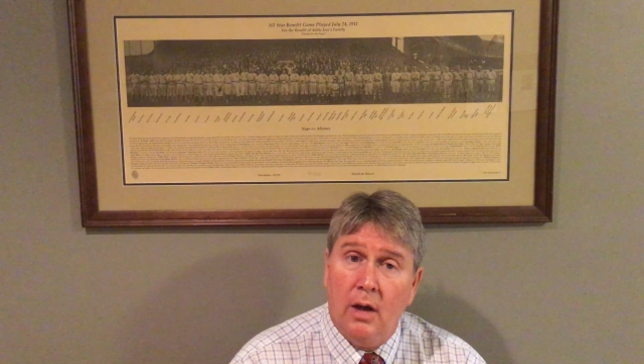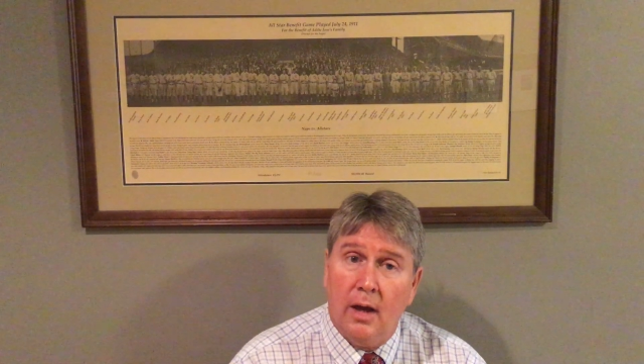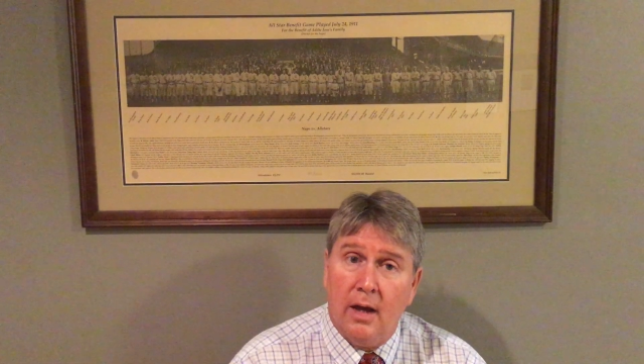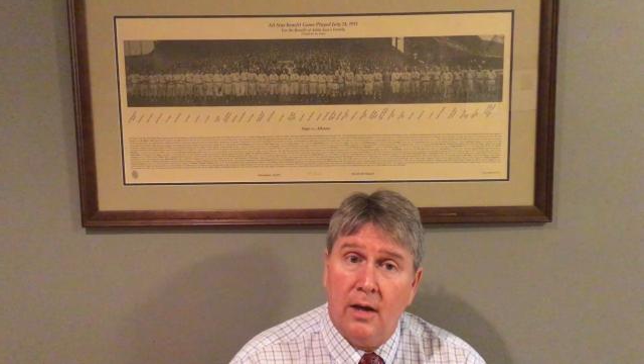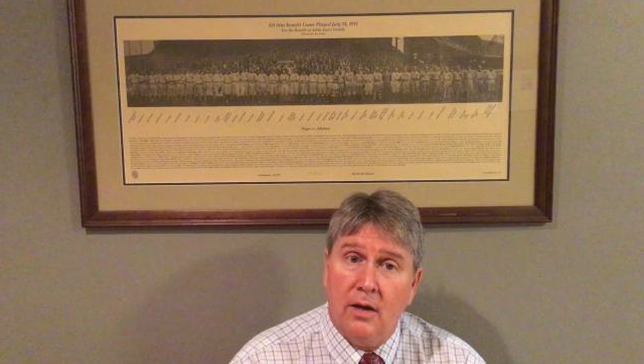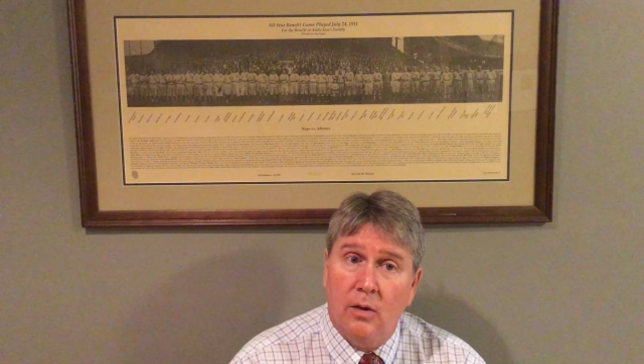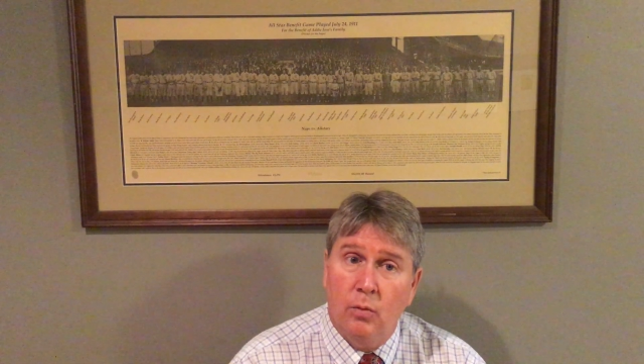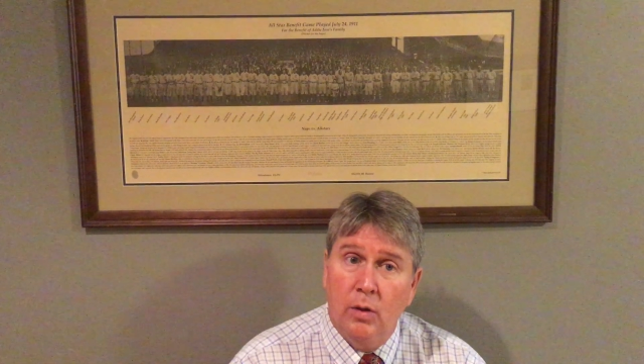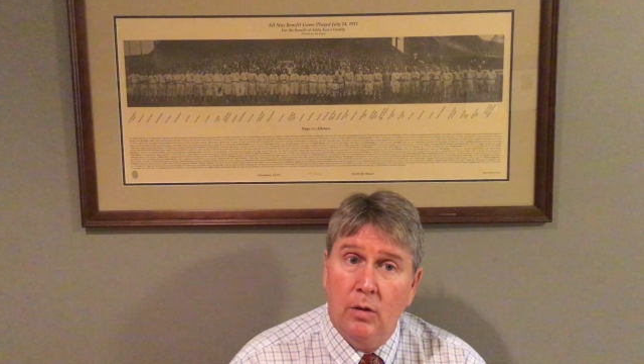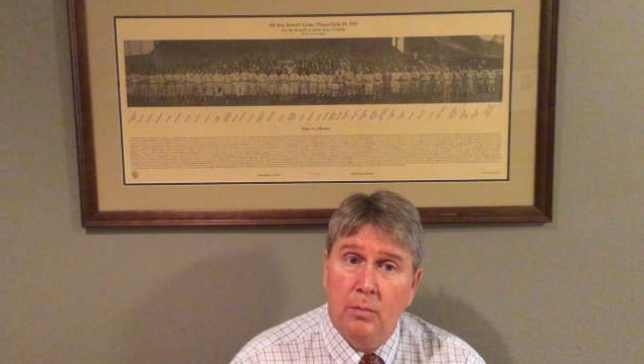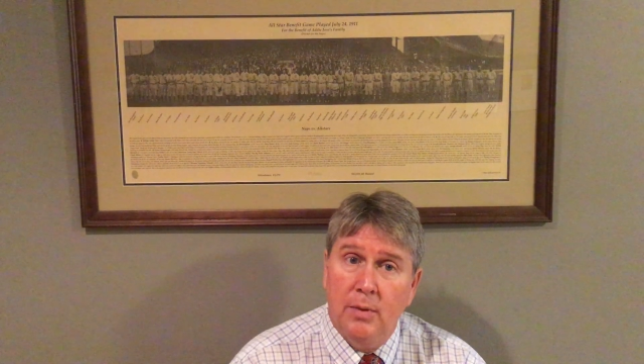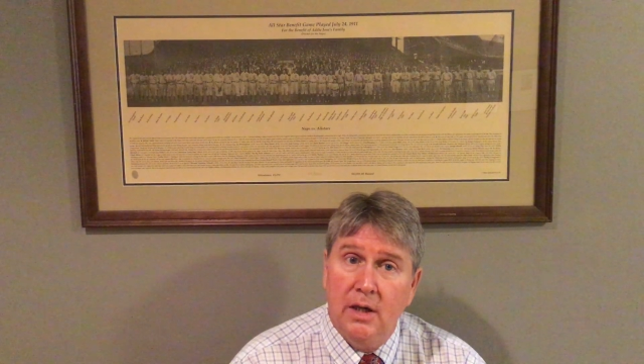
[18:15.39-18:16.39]
and
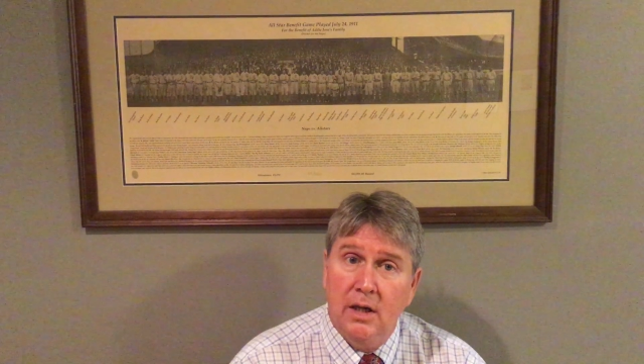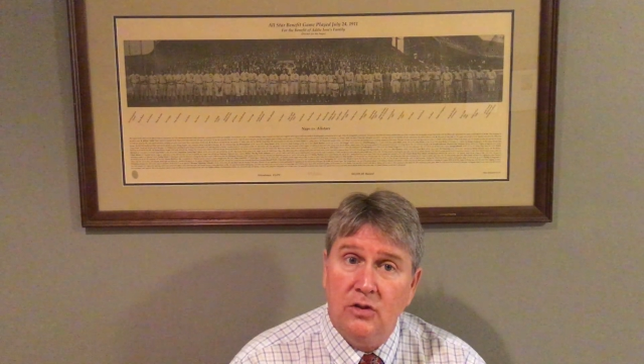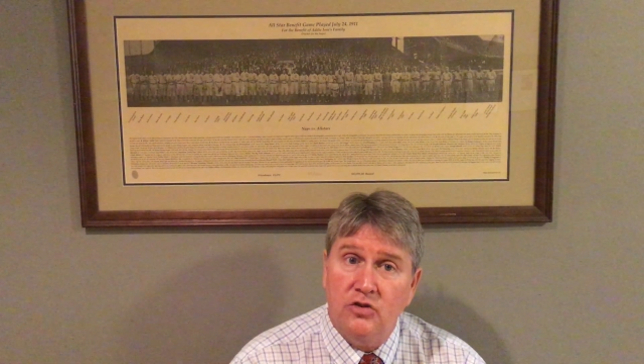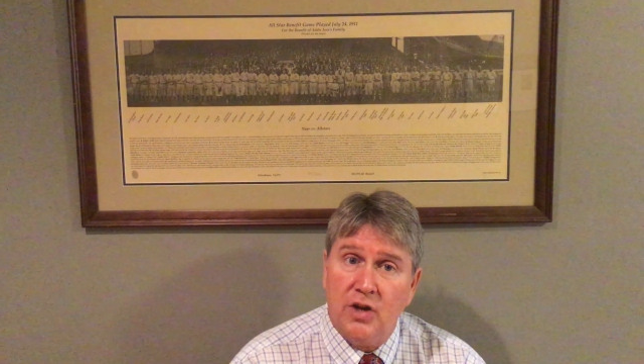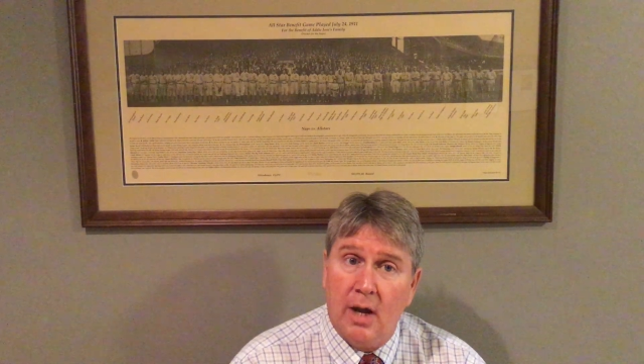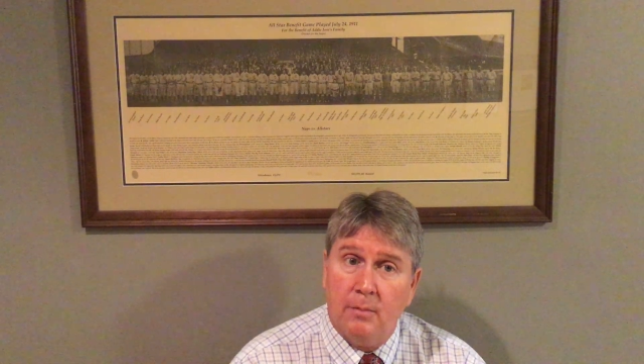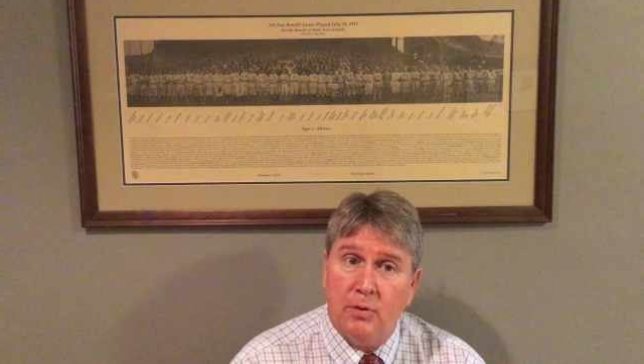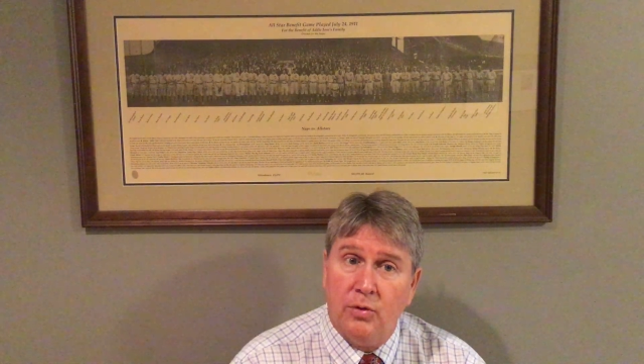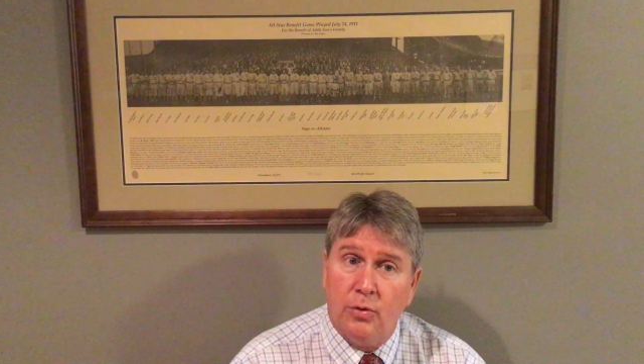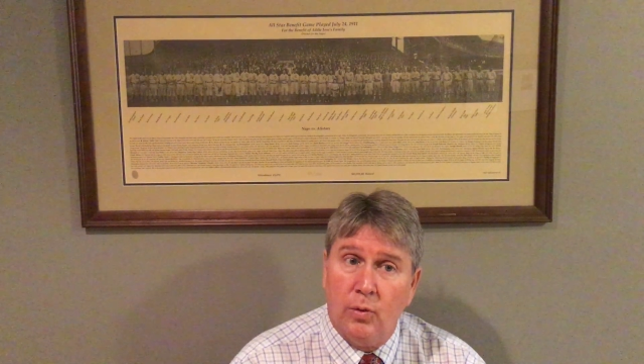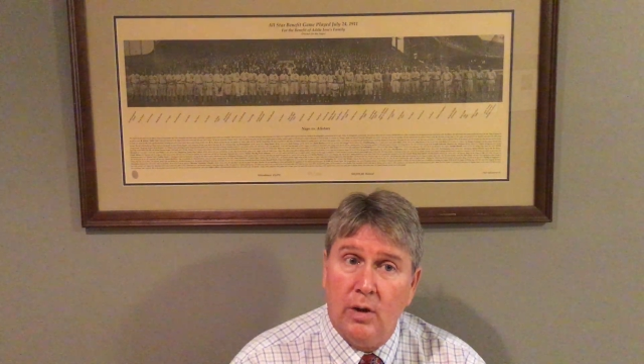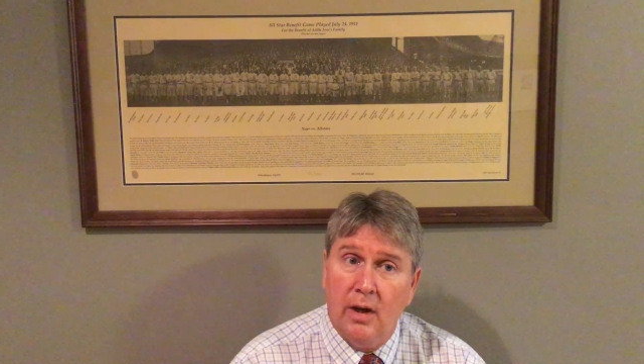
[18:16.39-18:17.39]
we'll begin chapter
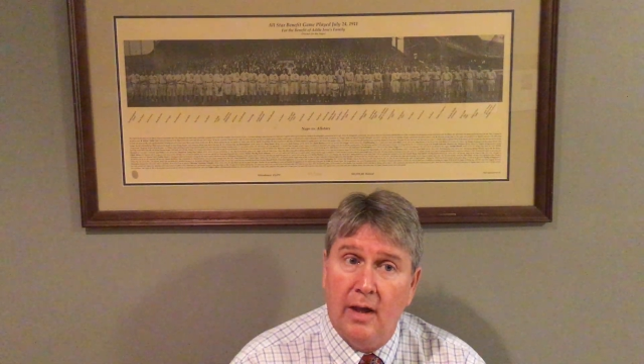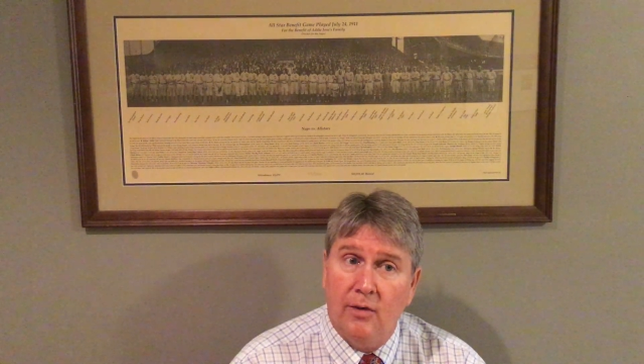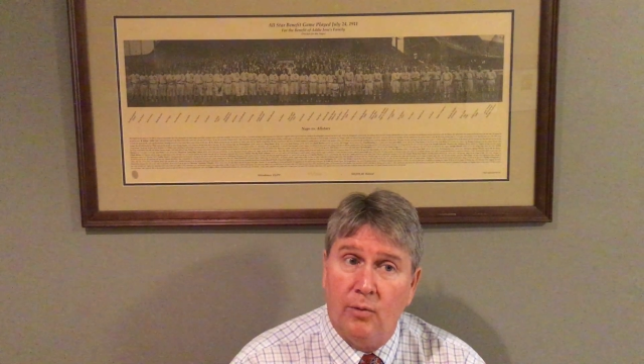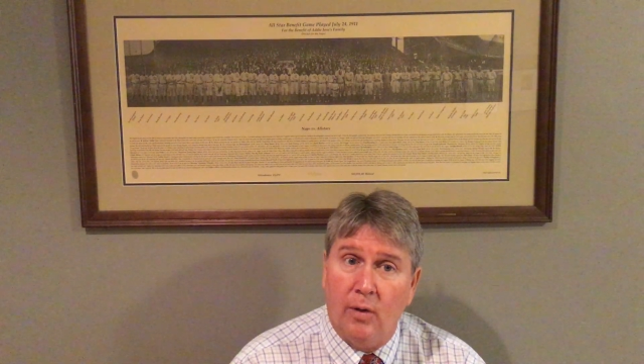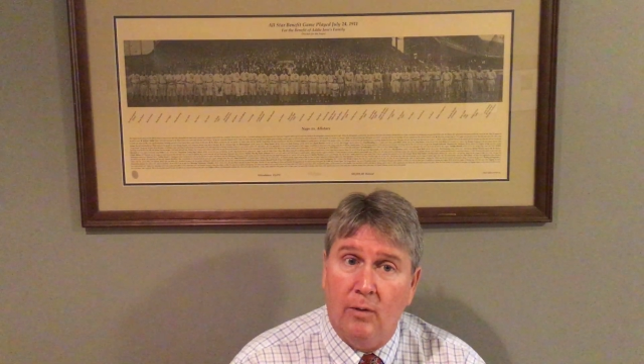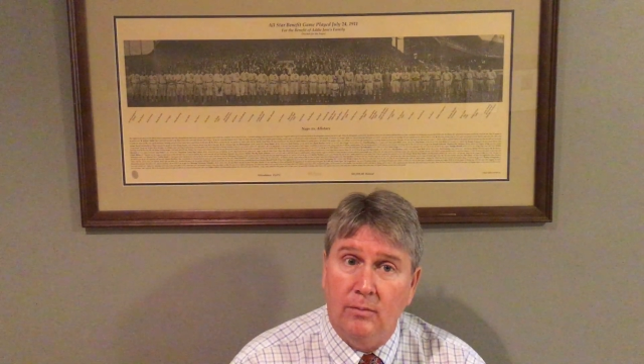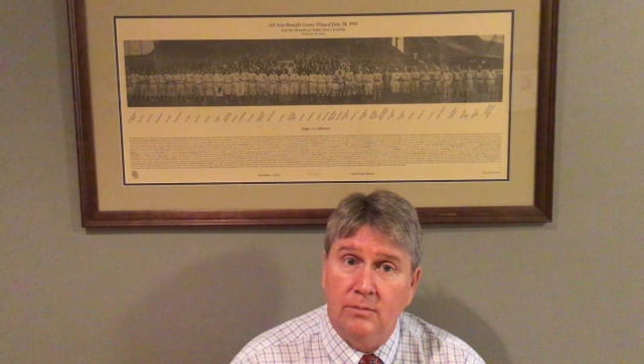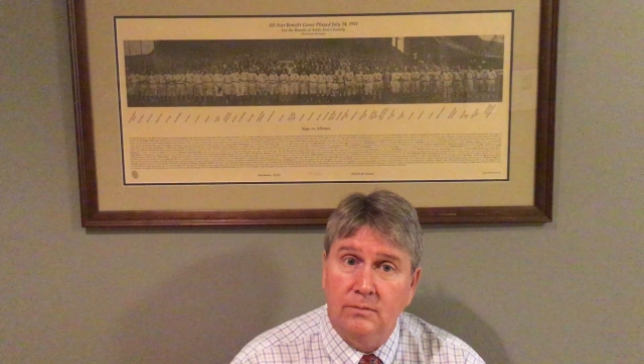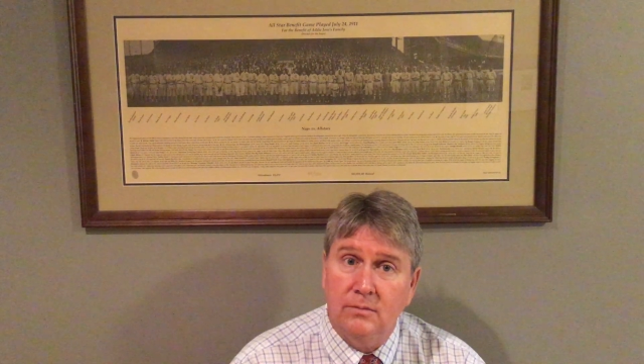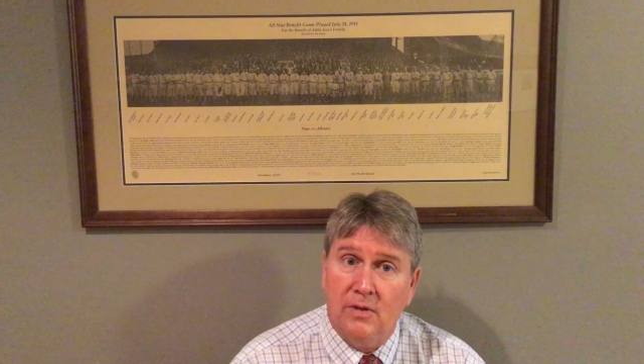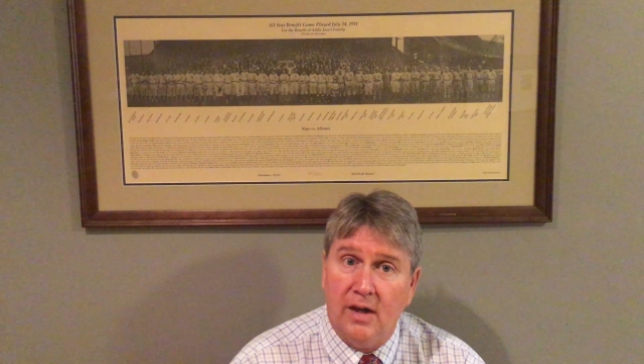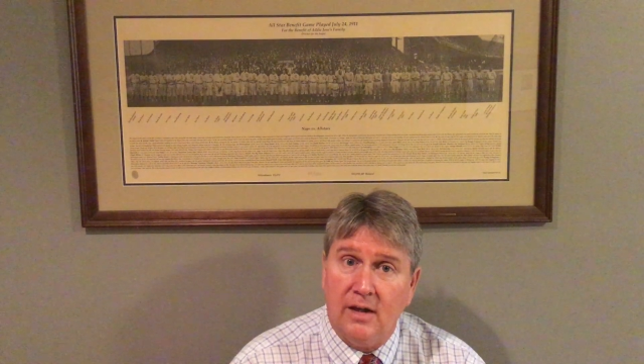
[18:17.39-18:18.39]
3 later on.
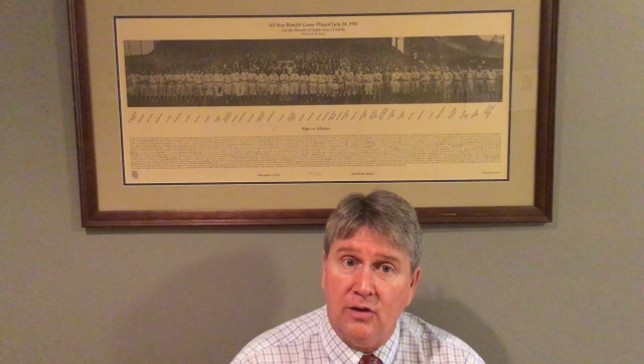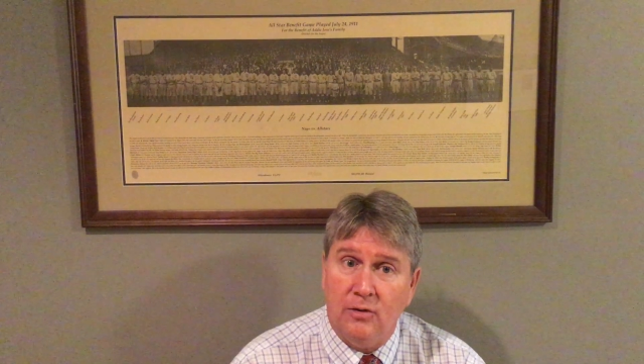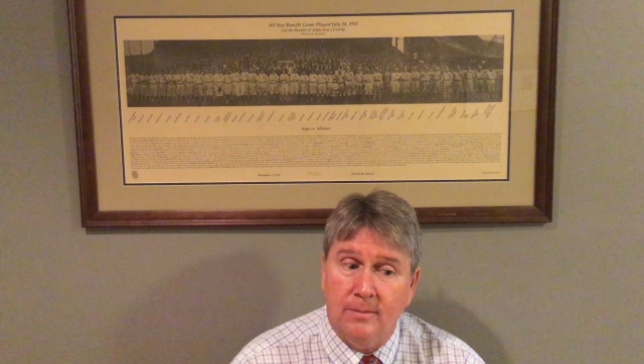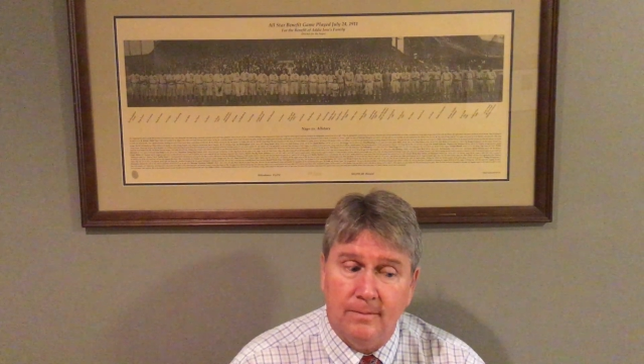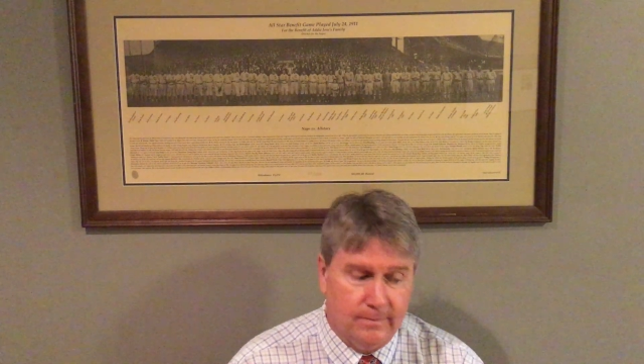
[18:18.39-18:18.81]
Thank you.